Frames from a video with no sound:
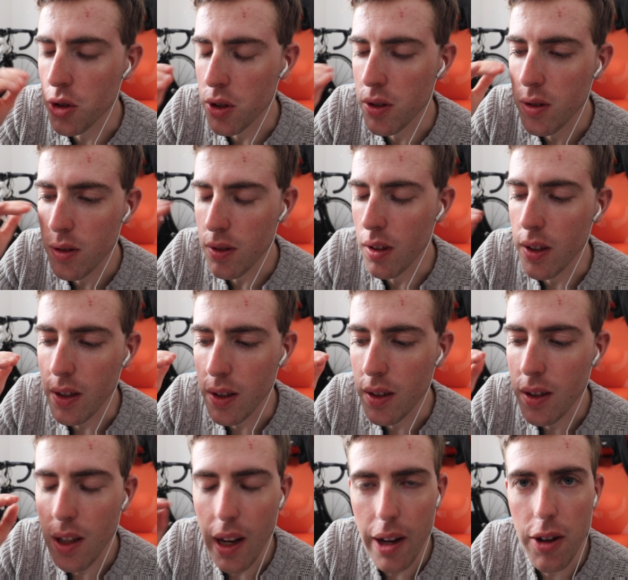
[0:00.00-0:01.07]
just
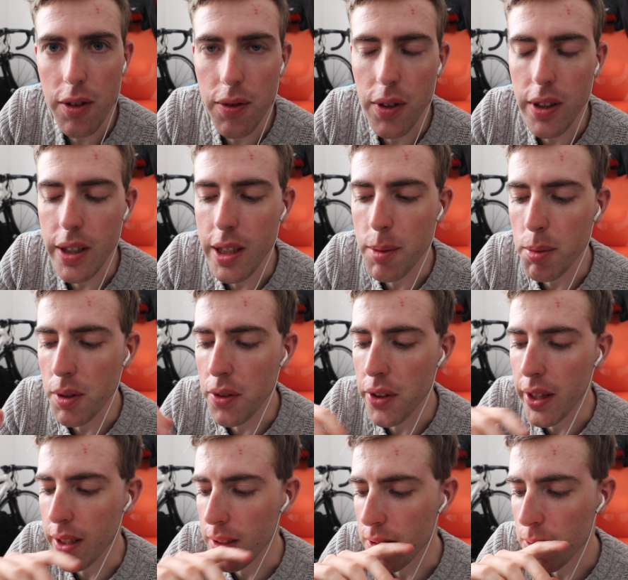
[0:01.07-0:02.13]
like clarify a couple of
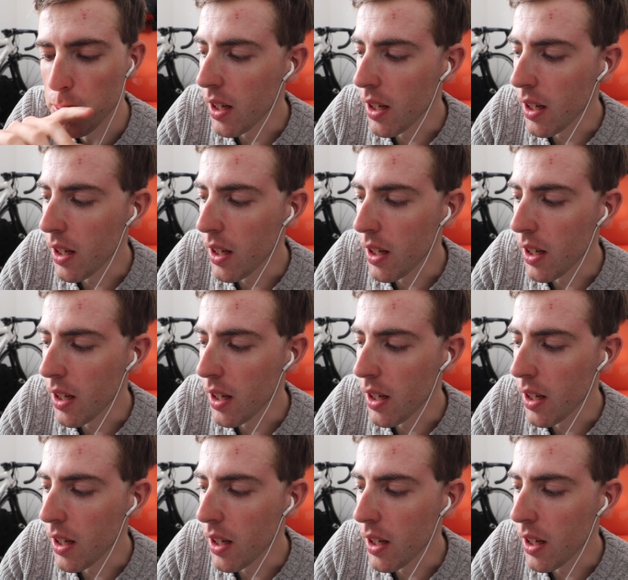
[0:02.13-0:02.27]
things.